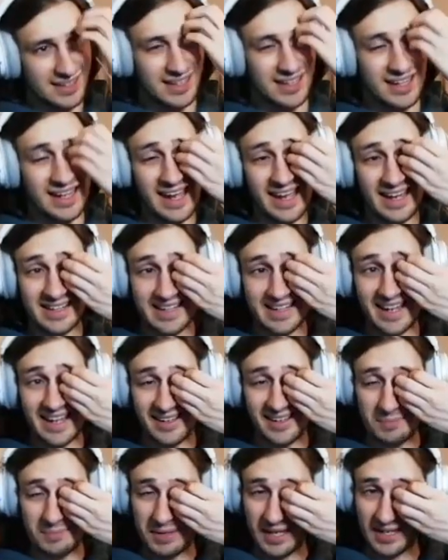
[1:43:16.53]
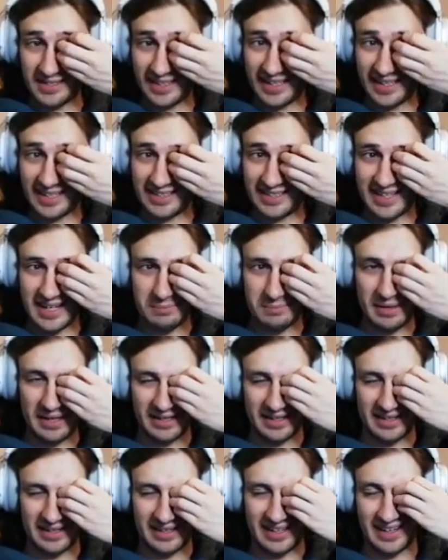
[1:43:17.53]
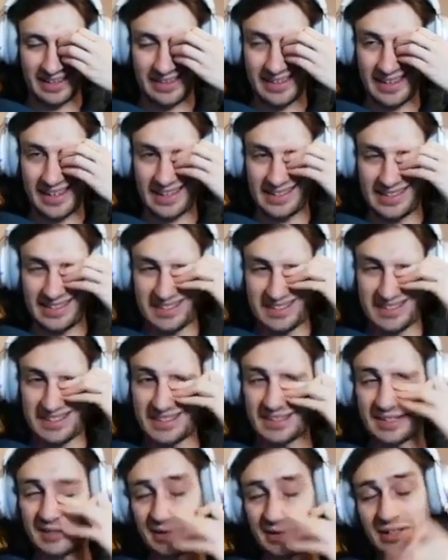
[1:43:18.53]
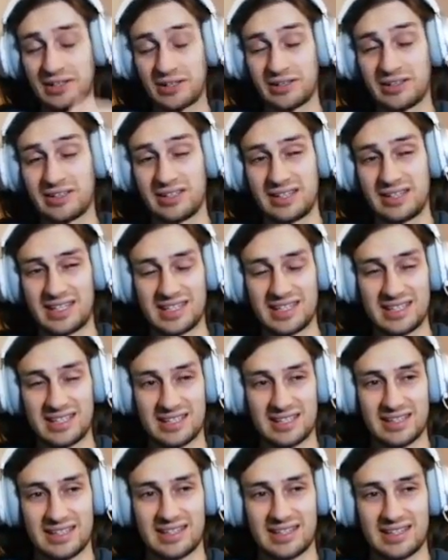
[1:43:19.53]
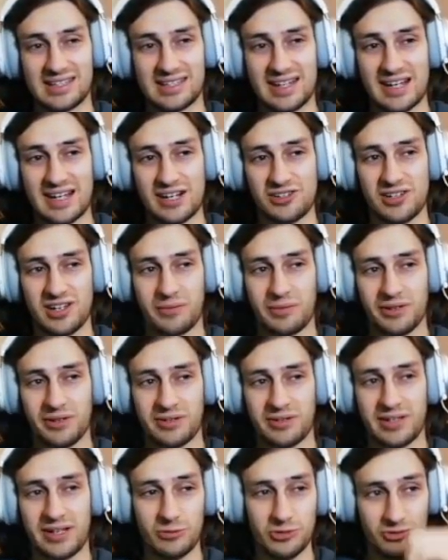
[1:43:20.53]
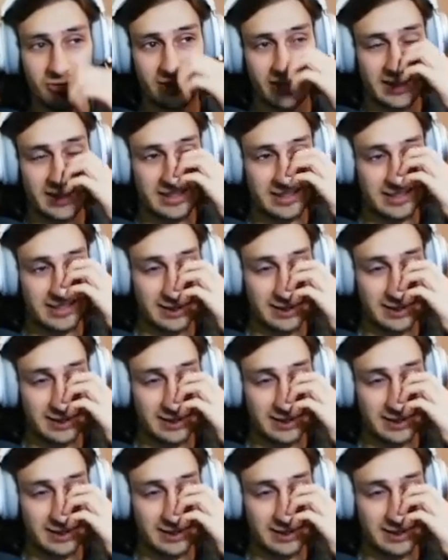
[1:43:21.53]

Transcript: Getting that guy pinned against that pillar like that and just doing the slash timing on that was really sick.